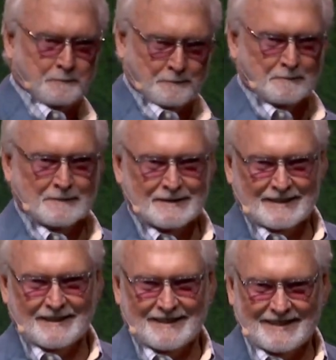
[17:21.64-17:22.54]

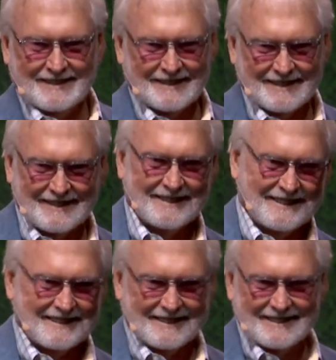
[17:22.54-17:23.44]

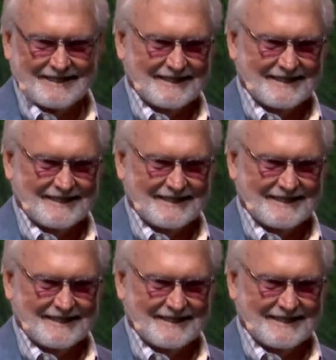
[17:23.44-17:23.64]
(silence)